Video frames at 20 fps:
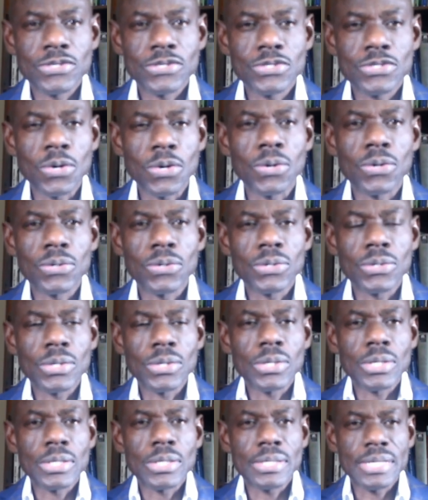So
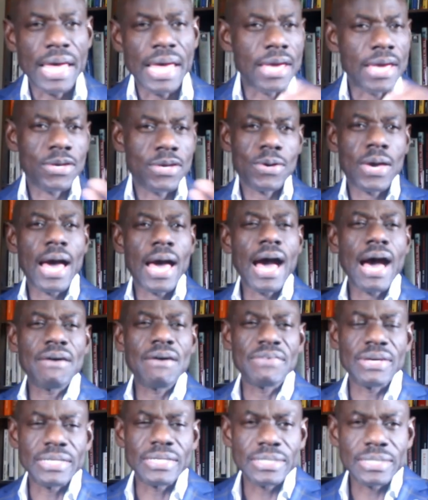there you
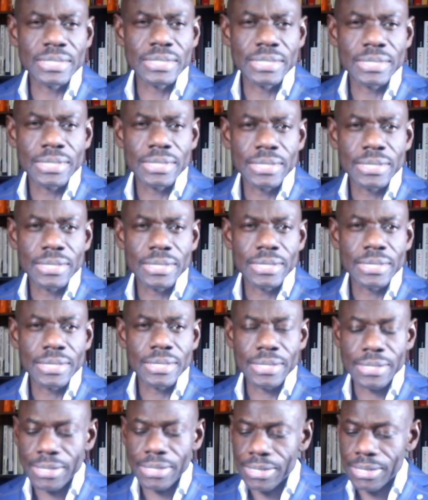have it.
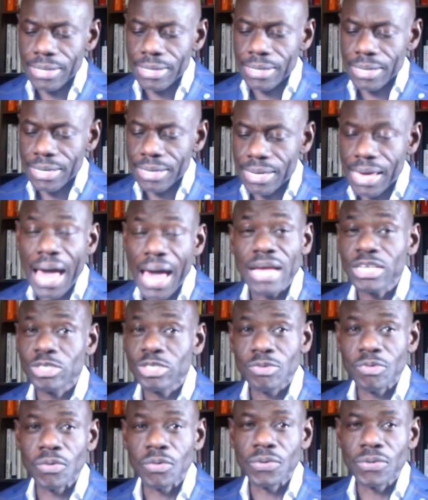
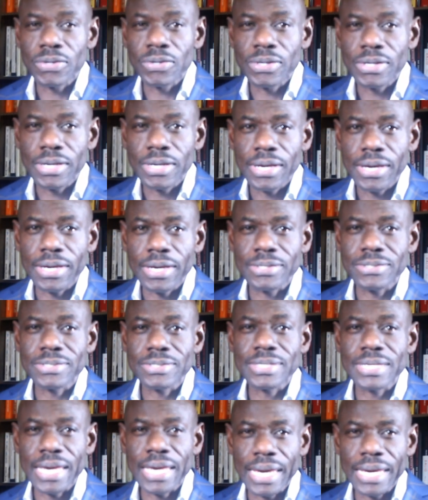Cash flow
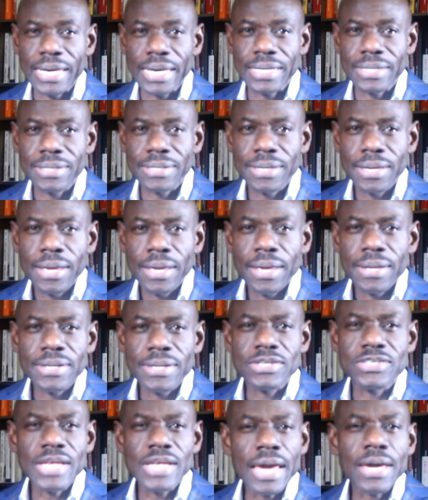is king.
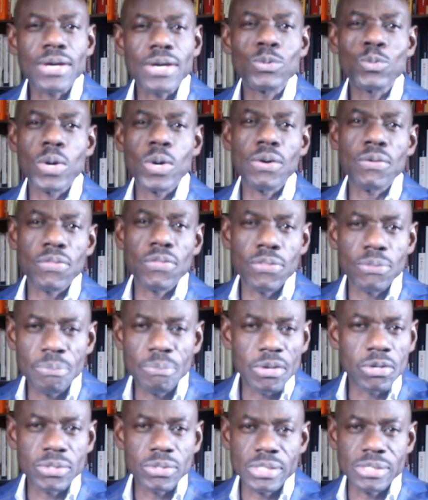The second wealth
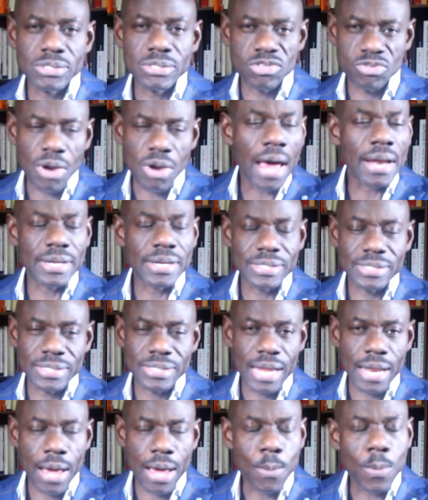building
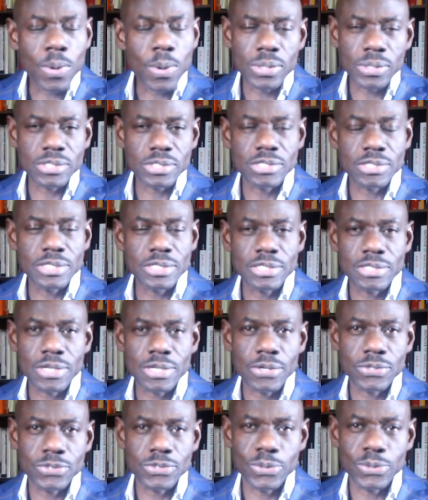strategy that I want us to
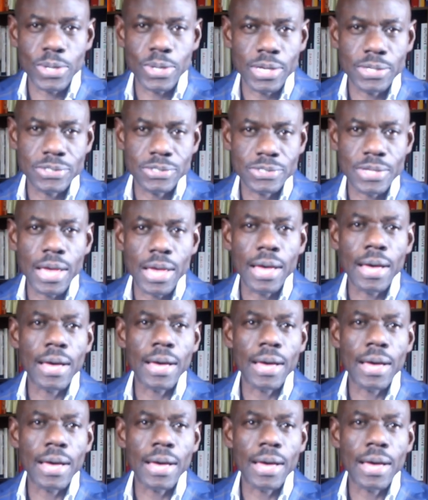discuss today is